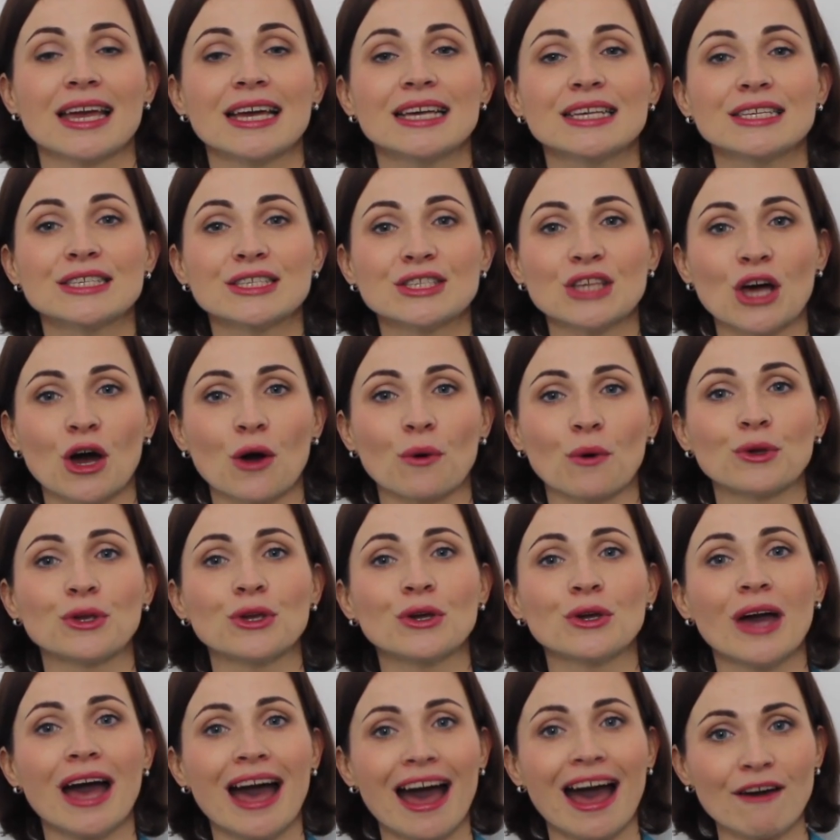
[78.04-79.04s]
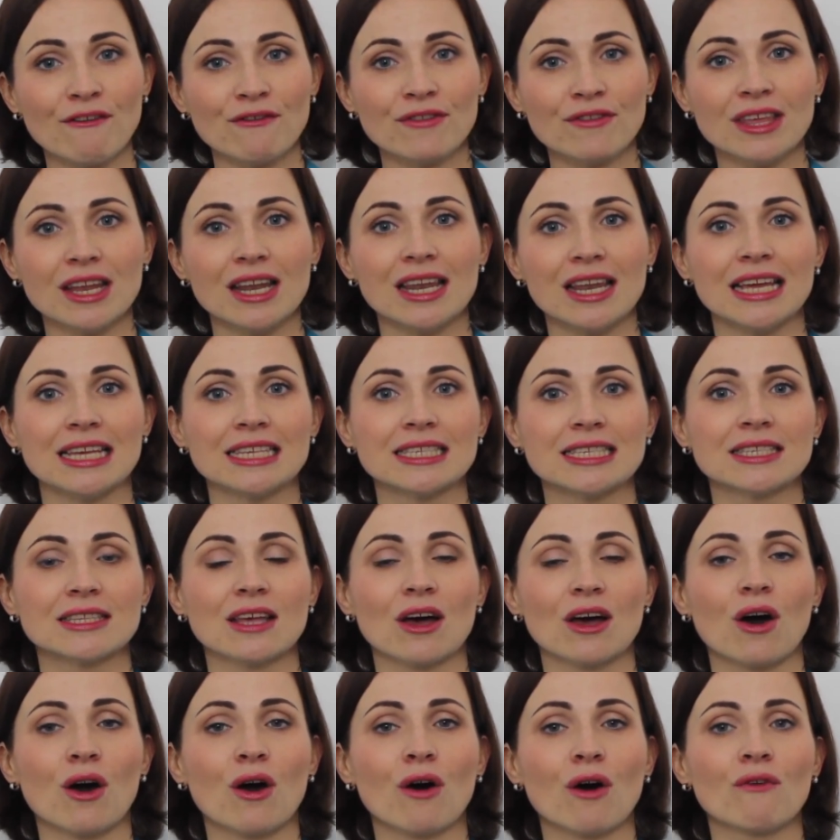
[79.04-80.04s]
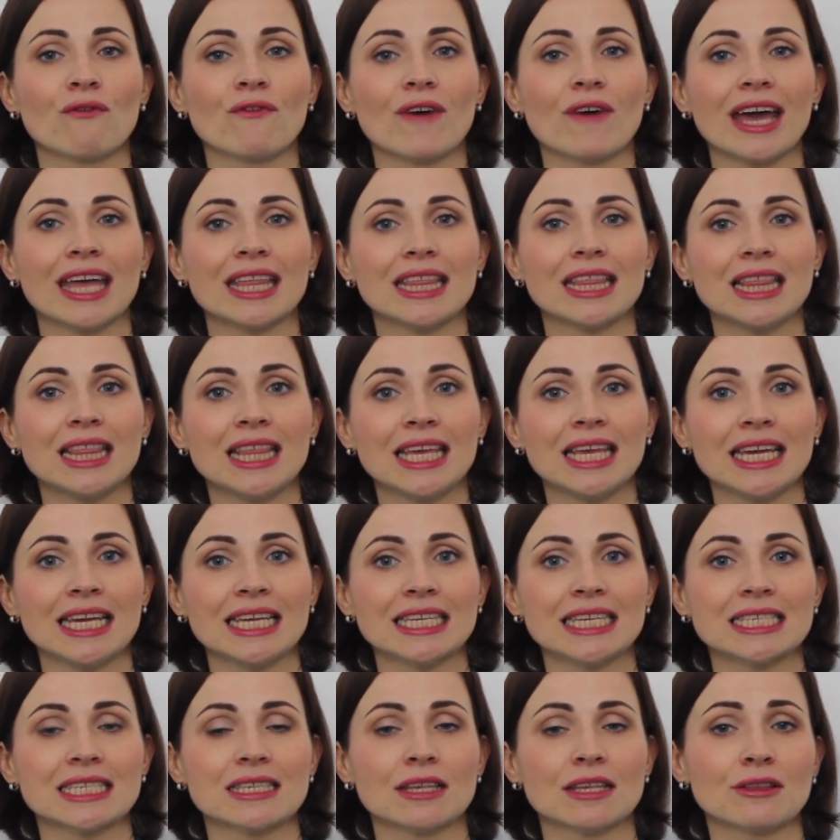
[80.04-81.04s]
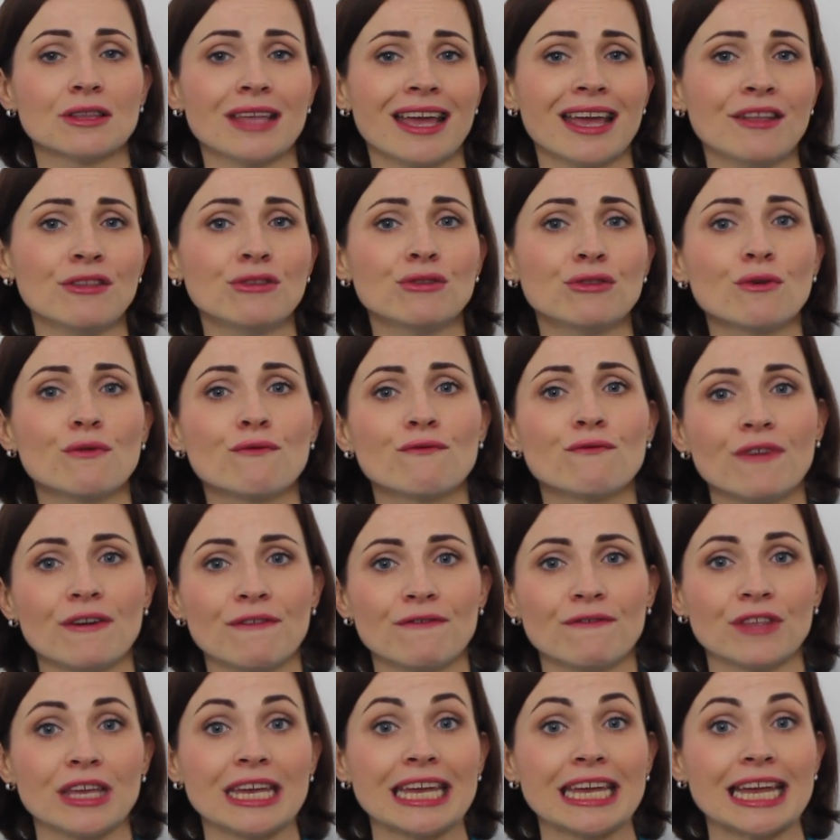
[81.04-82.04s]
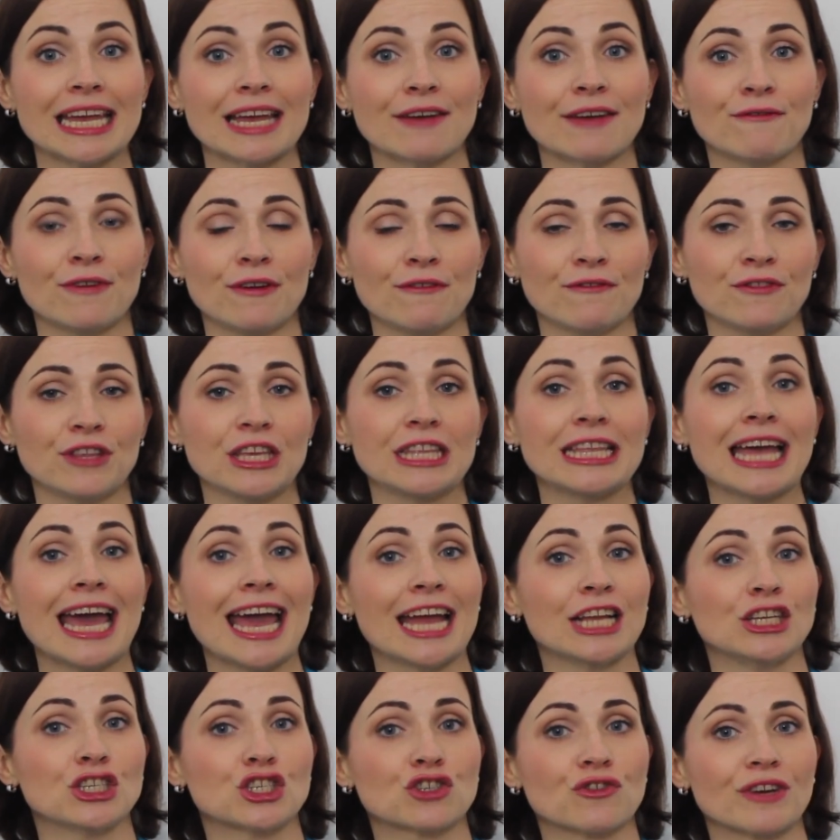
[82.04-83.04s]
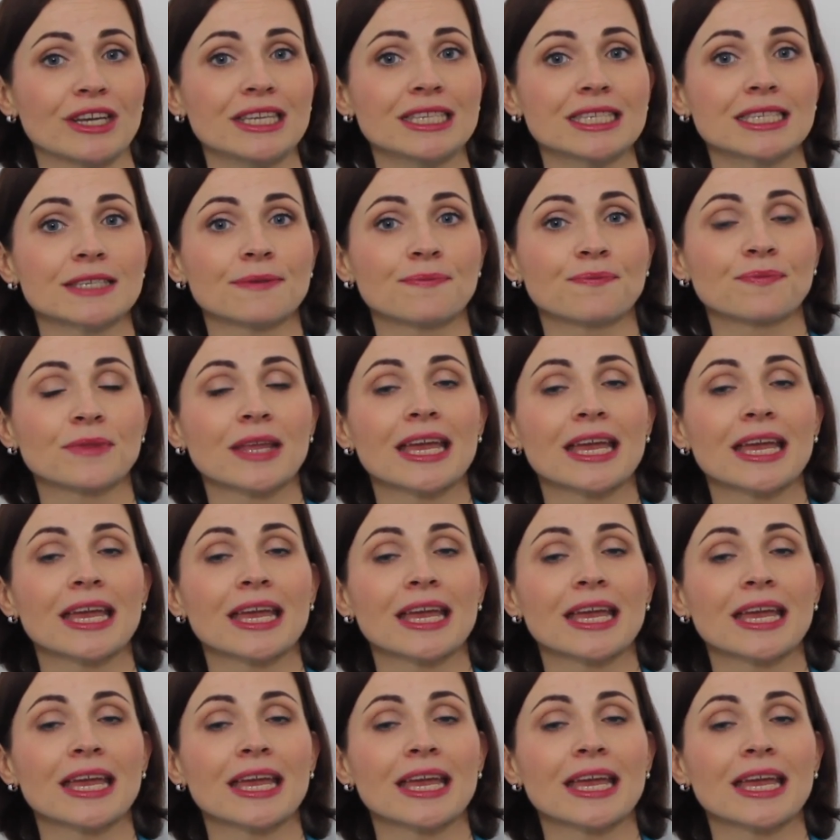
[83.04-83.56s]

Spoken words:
So you have the list of at least 10 to 15 entries.